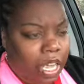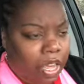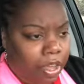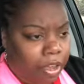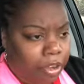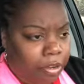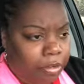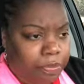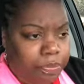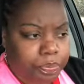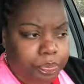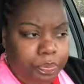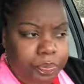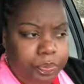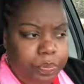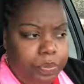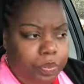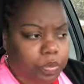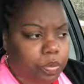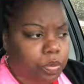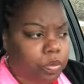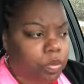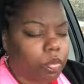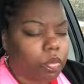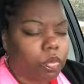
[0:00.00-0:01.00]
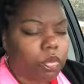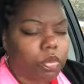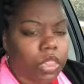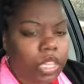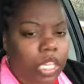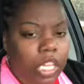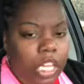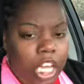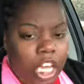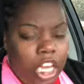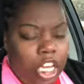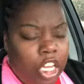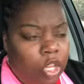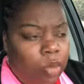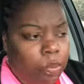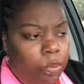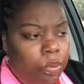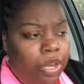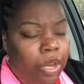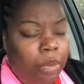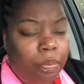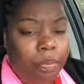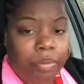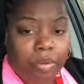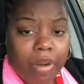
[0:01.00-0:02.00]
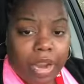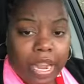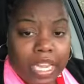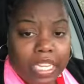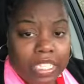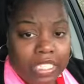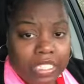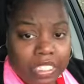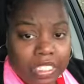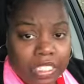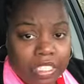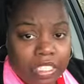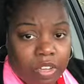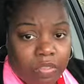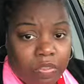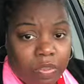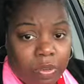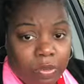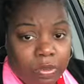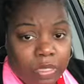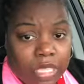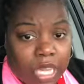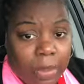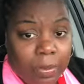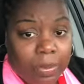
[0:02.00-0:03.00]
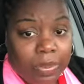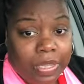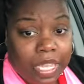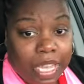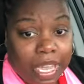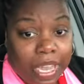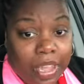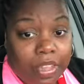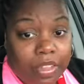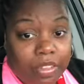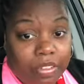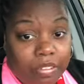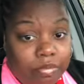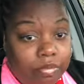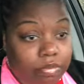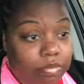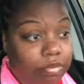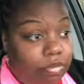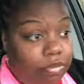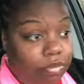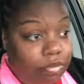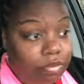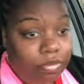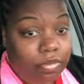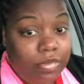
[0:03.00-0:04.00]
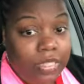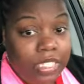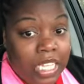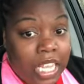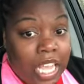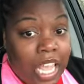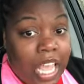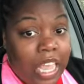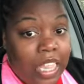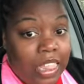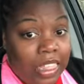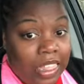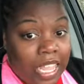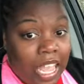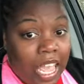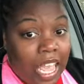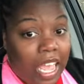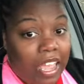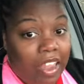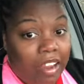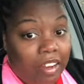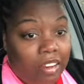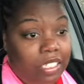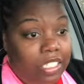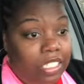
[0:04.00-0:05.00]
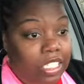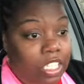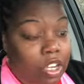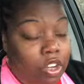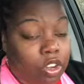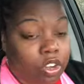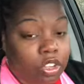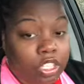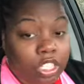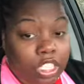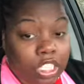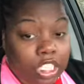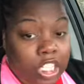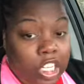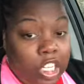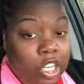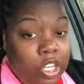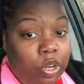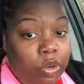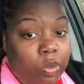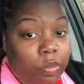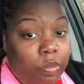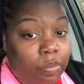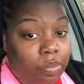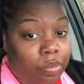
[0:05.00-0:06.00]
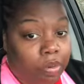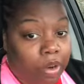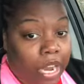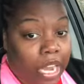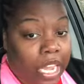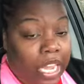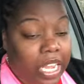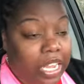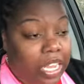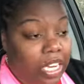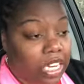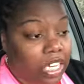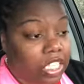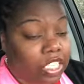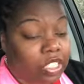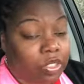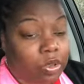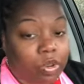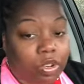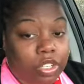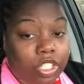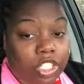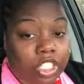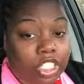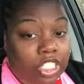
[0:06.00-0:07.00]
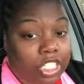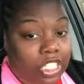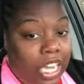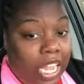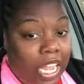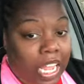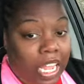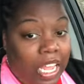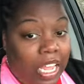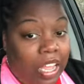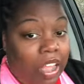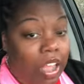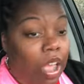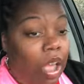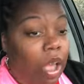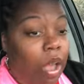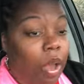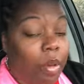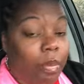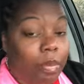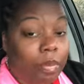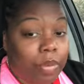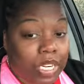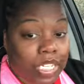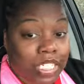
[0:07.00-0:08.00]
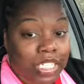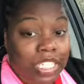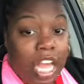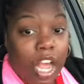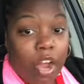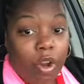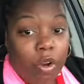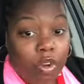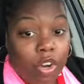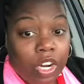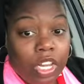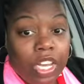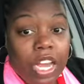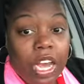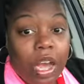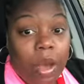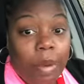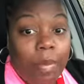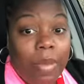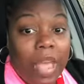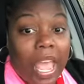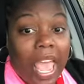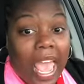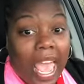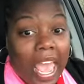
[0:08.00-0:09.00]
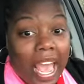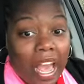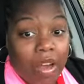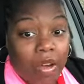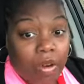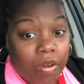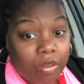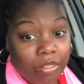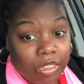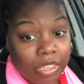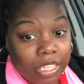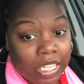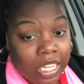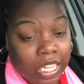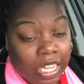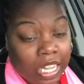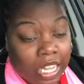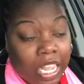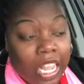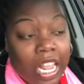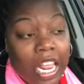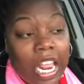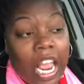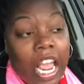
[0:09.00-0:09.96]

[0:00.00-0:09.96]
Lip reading: out, and you put braids and stuff on top of that. That hair is still going to continue to break and it's going to shed, but it's not going to come out then.